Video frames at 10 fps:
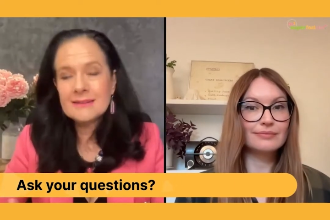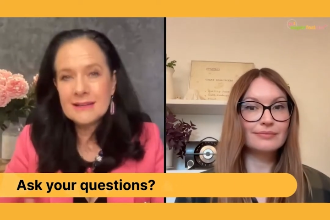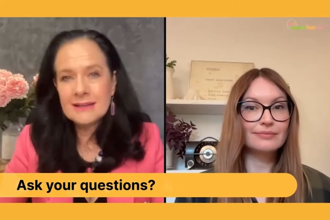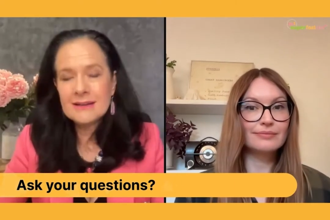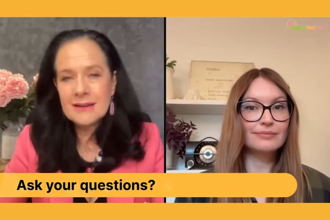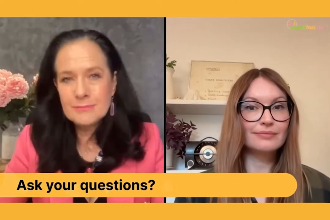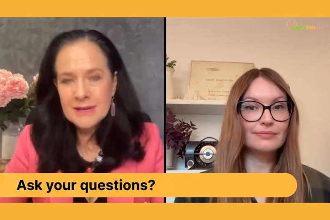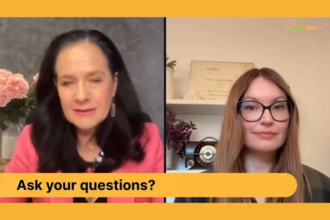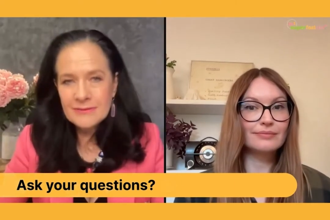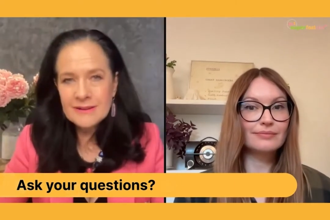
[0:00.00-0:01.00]
Speaker 1: seen
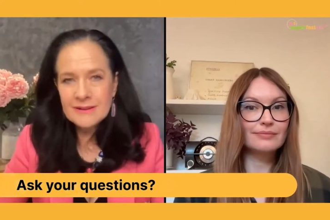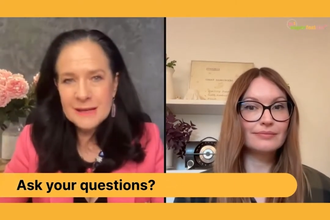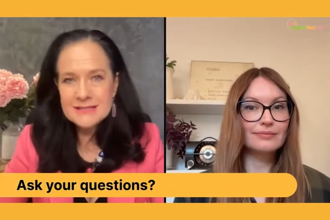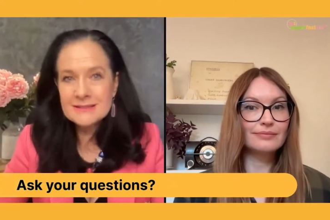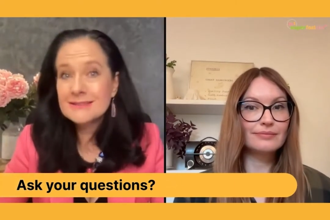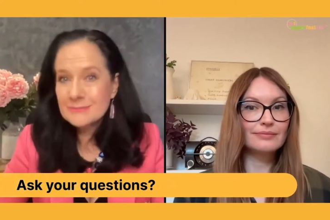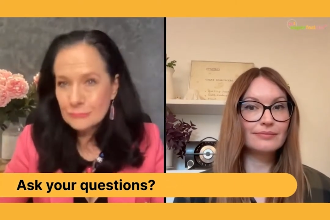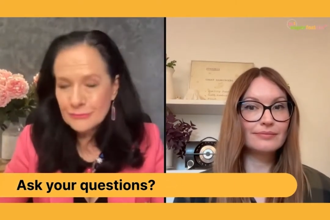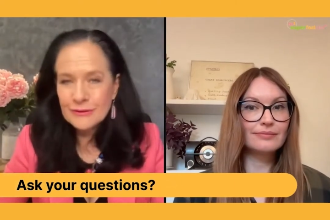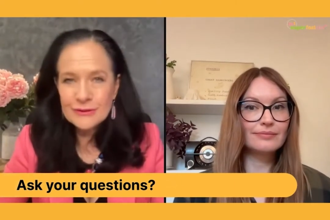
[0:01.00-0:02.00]
many of his patients
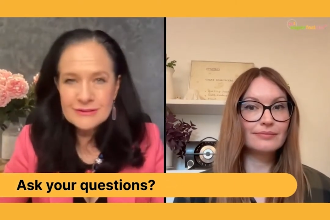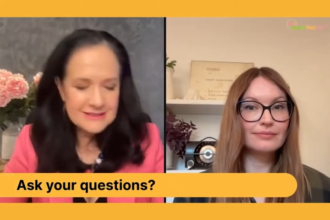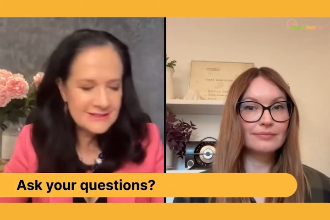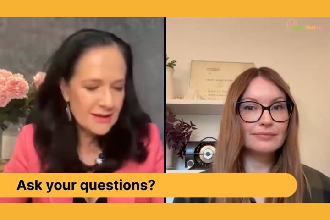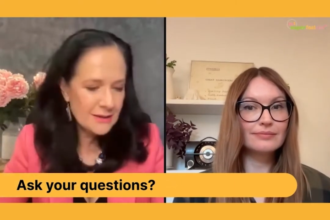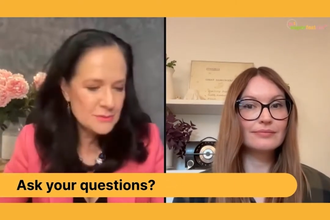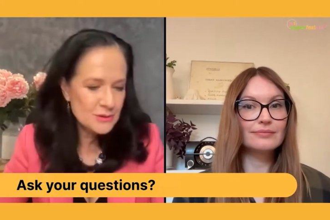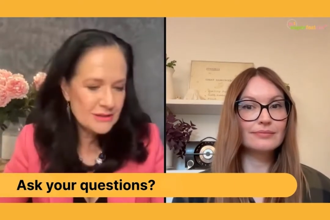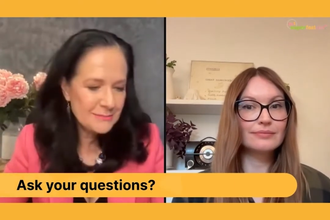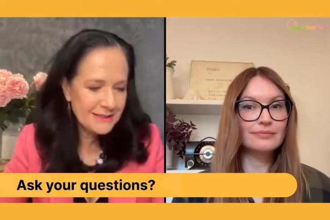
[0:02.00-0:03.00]
reverse their type 2
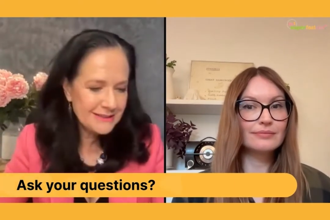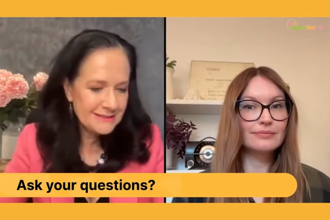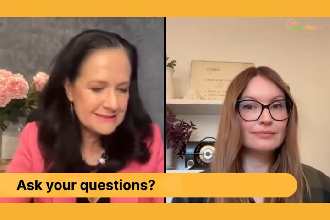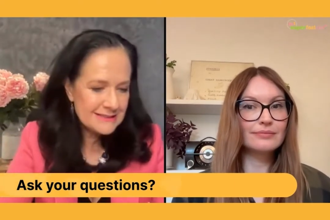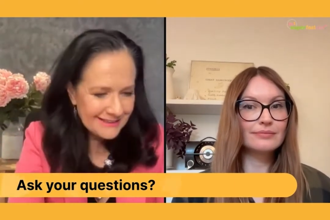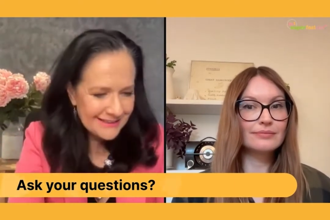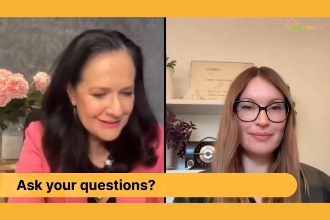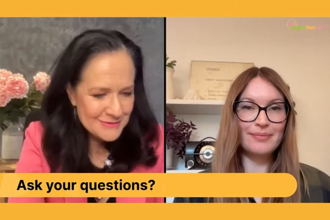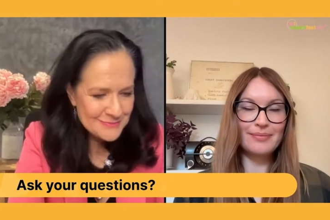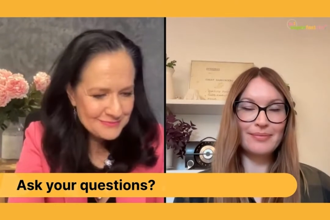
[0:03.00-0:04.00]
diabetes.
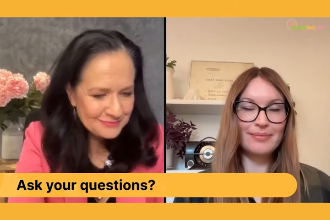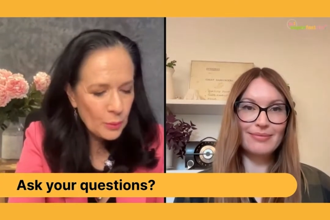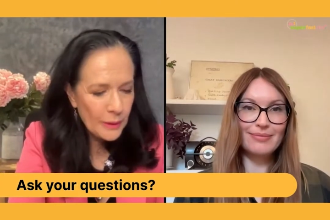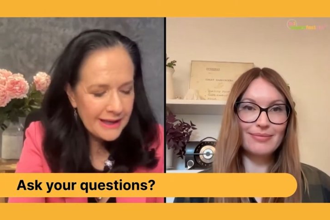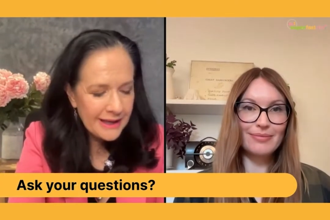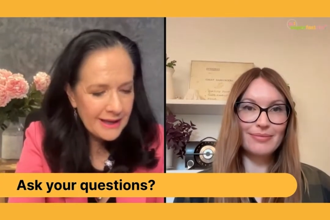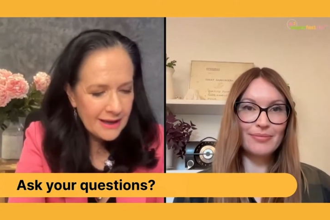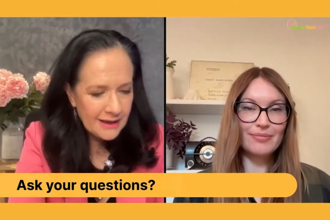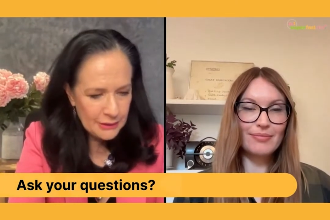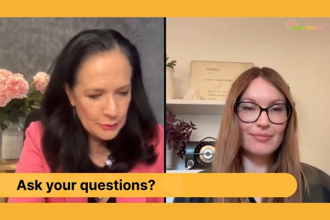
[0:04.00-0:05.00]
Where
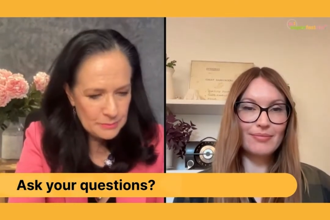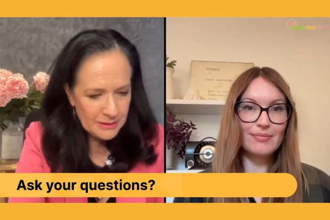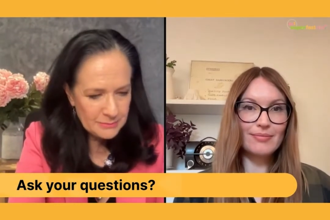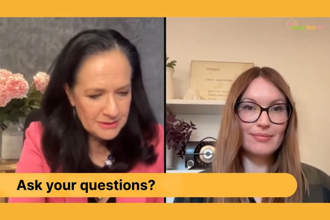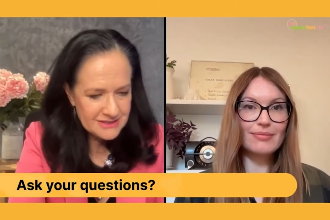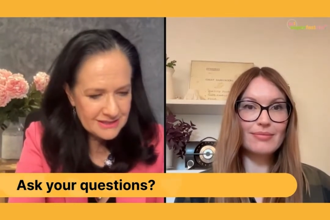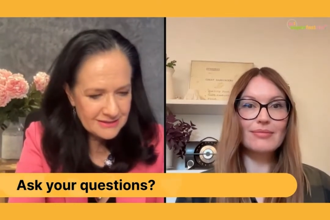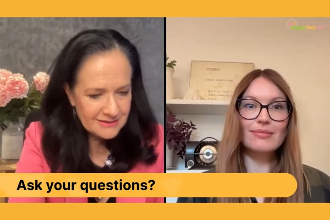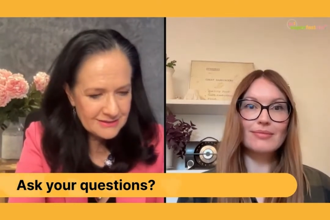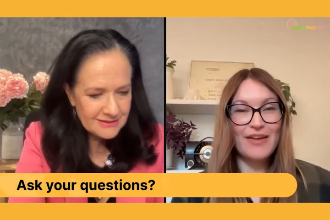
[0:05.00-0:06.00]
are you
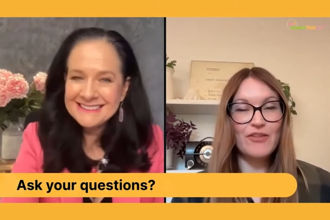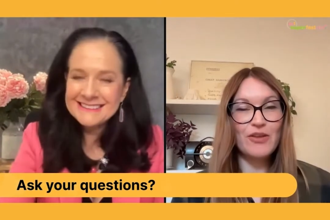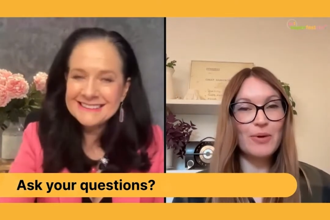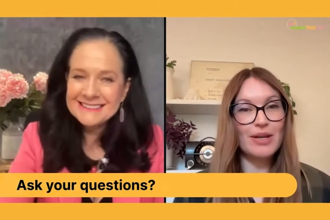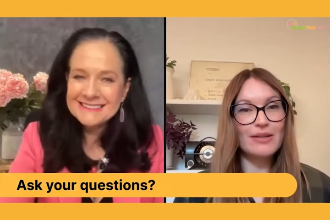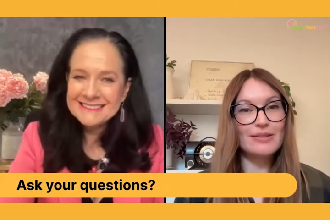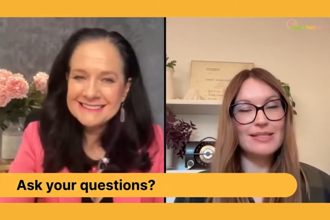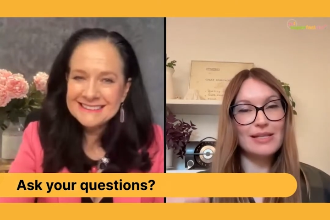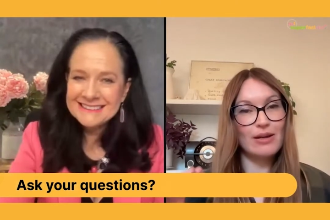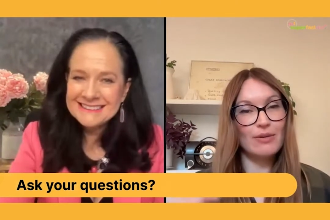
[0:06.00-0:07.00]
publishing?
Speaker 2: If you want
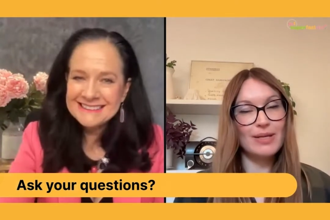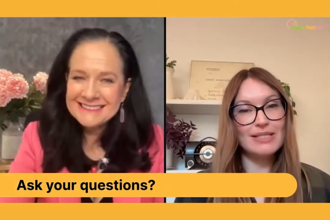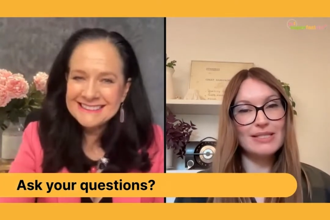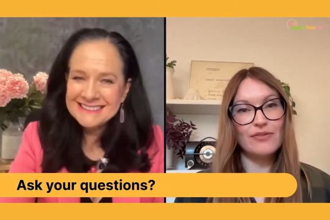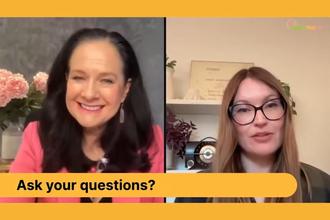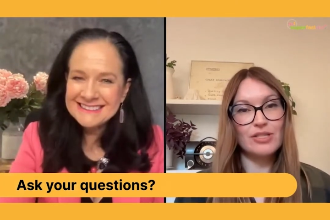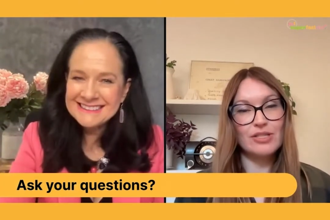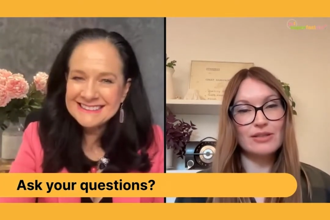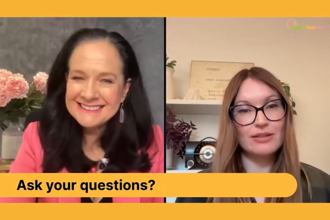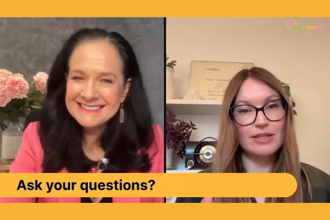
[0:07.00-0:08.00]
to see all my stuff, you
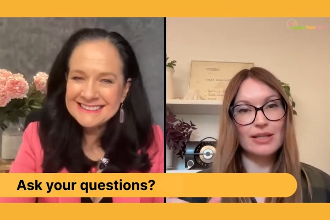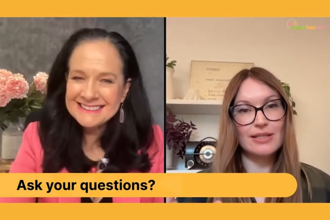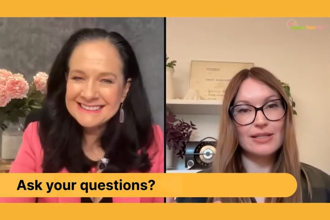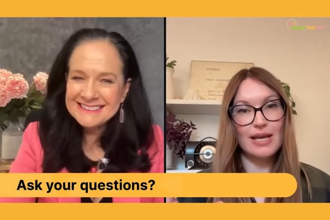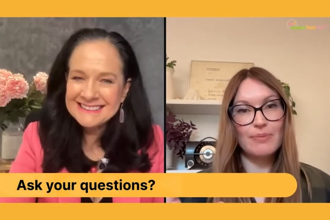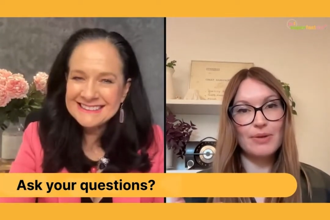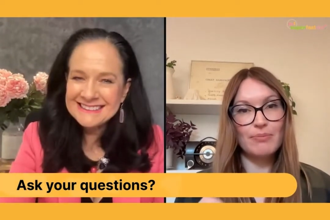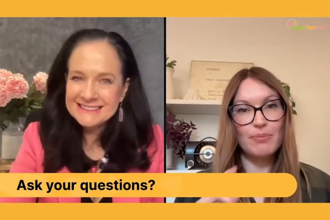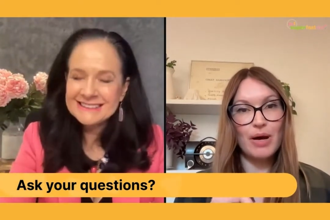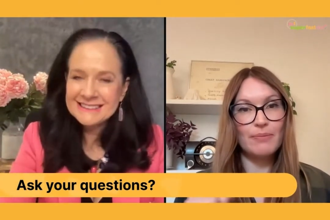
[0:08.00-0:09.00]
just literally like type
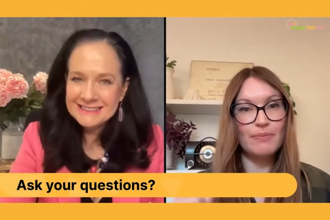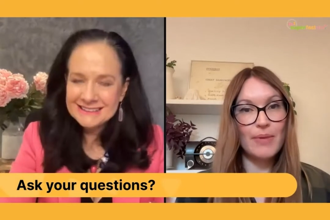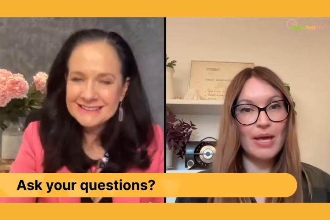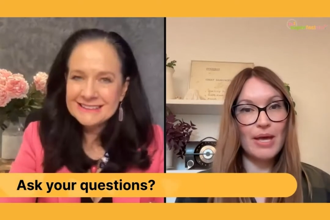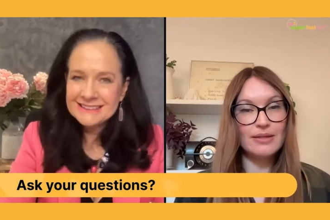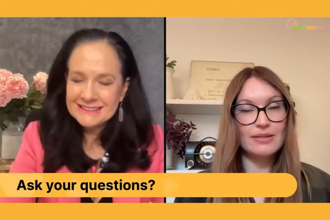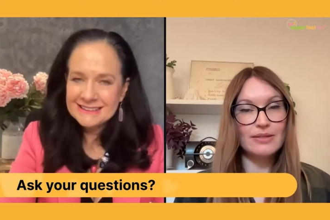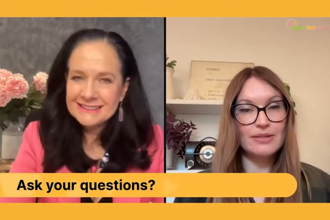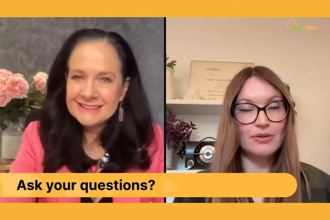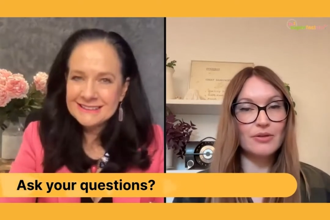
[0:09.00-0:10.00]
in PubMed
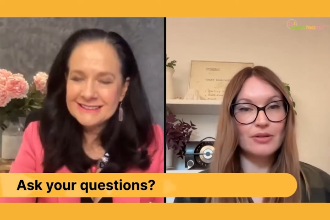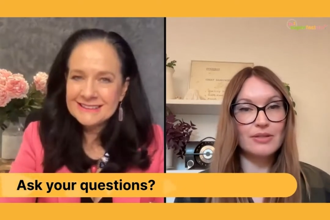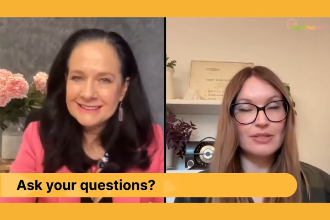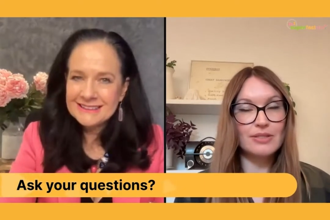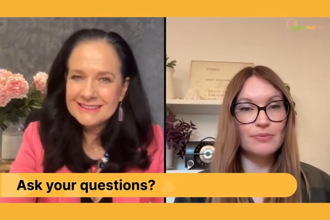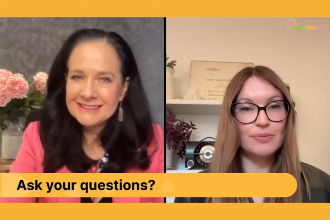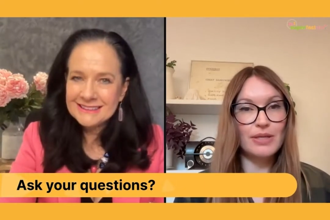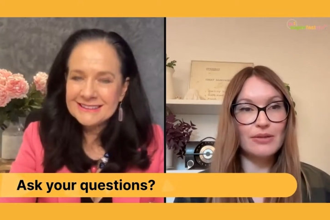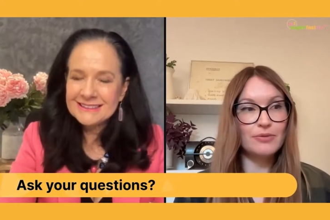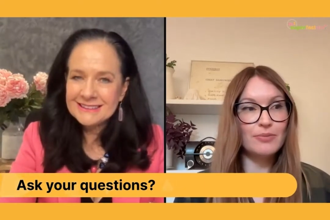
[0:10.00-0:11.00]
into Google. So
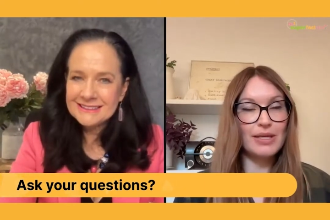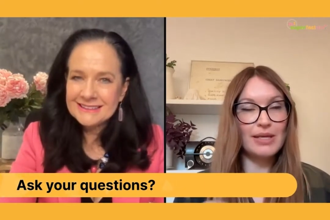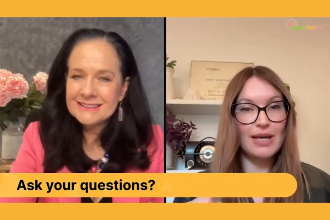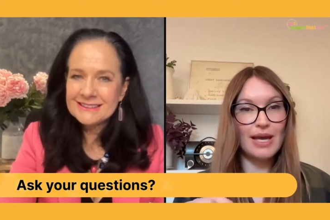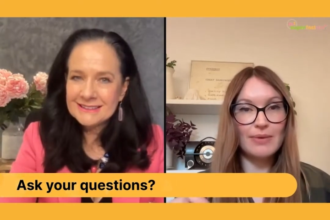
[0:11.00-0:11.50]
PubMed,